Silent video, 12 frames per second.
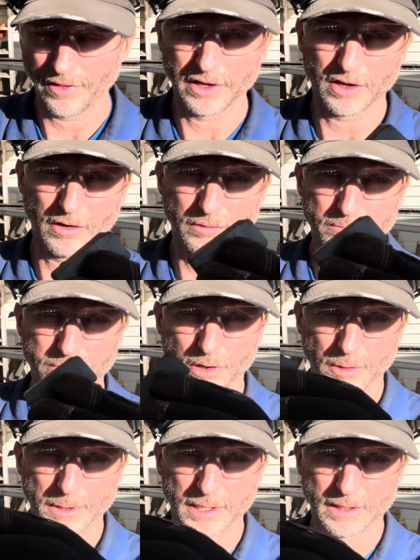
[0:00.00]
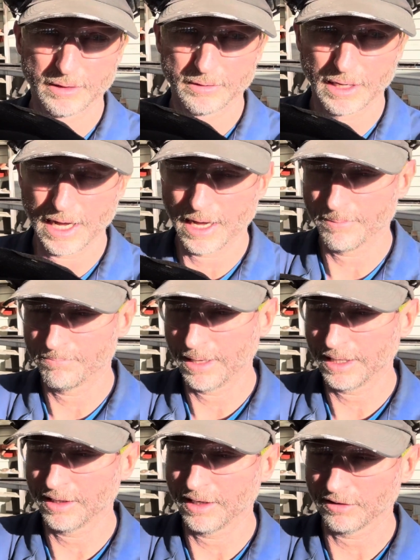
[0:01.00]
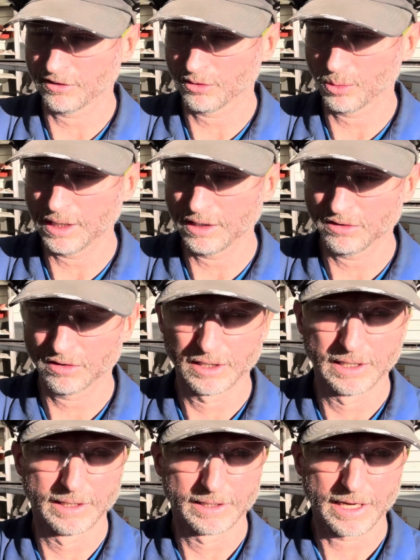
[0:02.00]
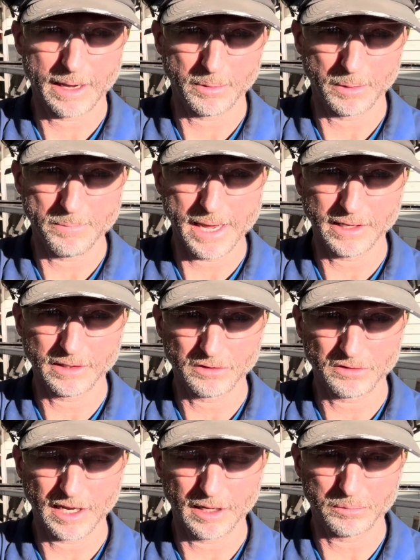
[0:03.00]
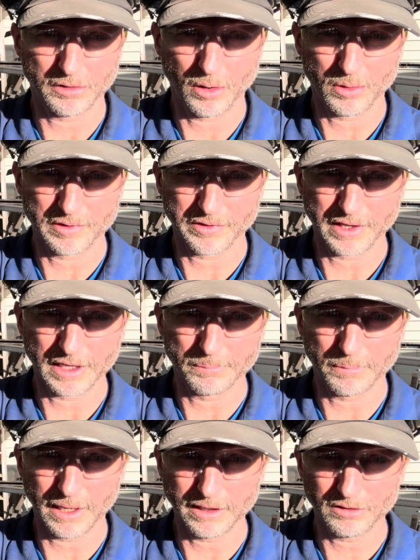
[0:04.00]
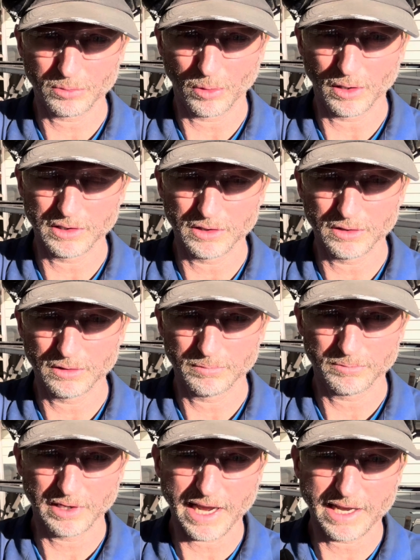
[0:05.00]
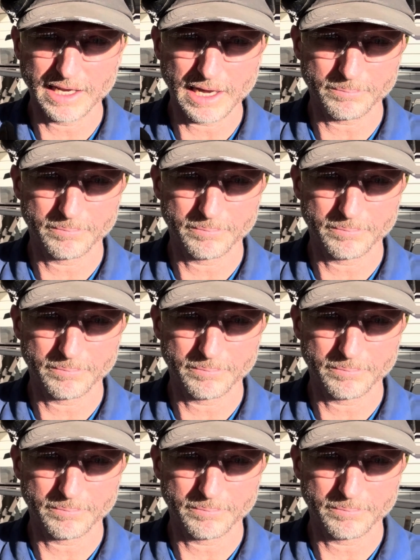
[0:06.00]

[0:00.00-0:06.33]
they've got proper magnetic squares. A couple of magnets helps hold everything in place while you're tacking up.